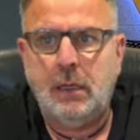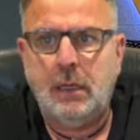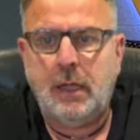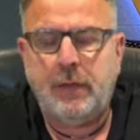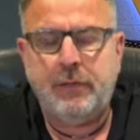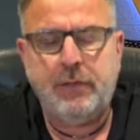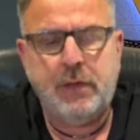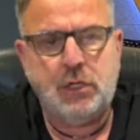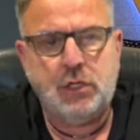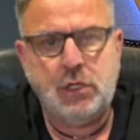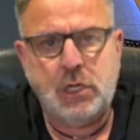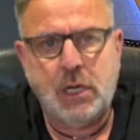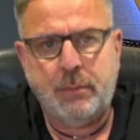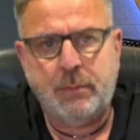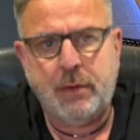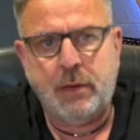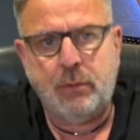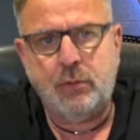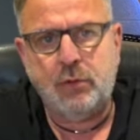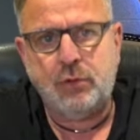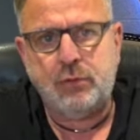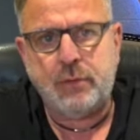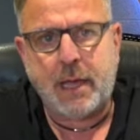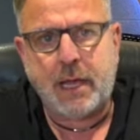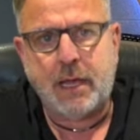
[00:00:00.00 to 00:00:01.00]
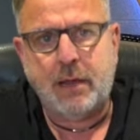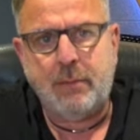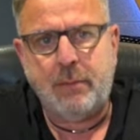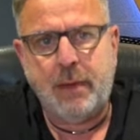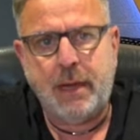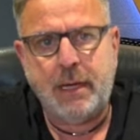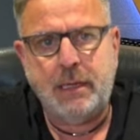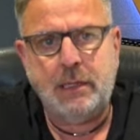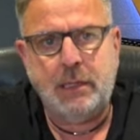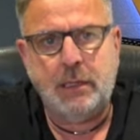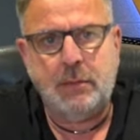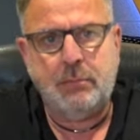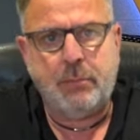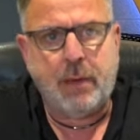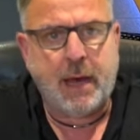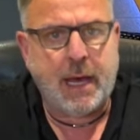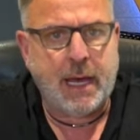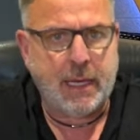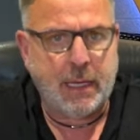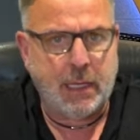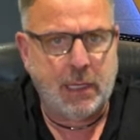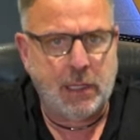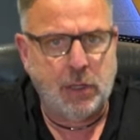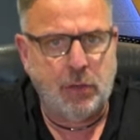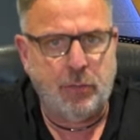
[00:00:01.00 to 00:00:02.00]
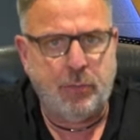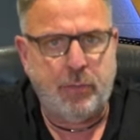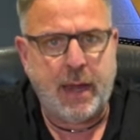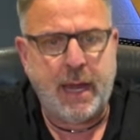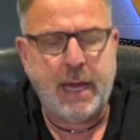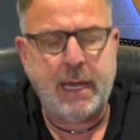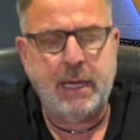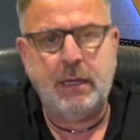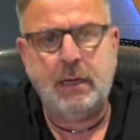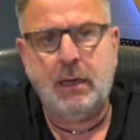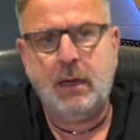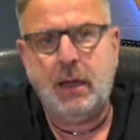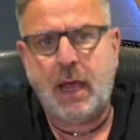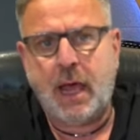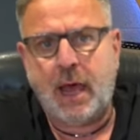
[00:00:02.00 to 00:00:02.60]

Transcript: and this Chippy was recommended by a Lorraine